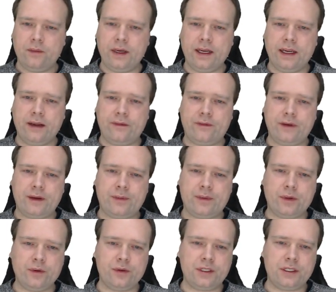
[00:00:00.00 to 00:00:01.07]
We have, it
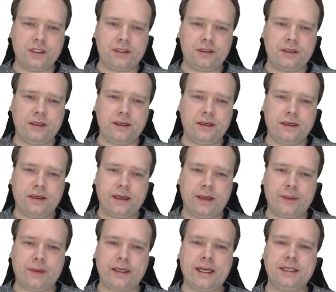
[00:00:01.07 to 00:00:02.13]
produces the
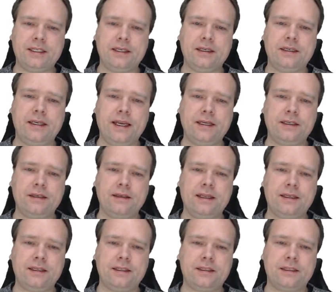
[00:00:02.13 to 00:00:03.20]
application JSON,
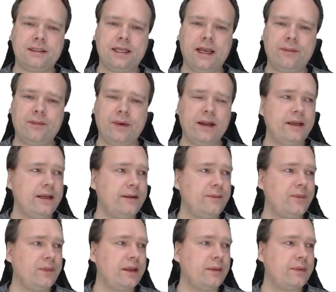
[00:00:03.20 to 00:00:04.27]
that is the type right here,
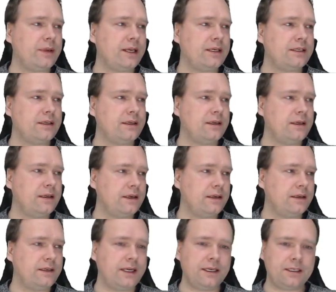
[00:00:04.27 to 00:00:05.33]
application
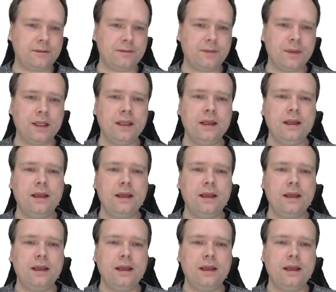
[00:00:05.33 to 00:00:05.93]
JSON.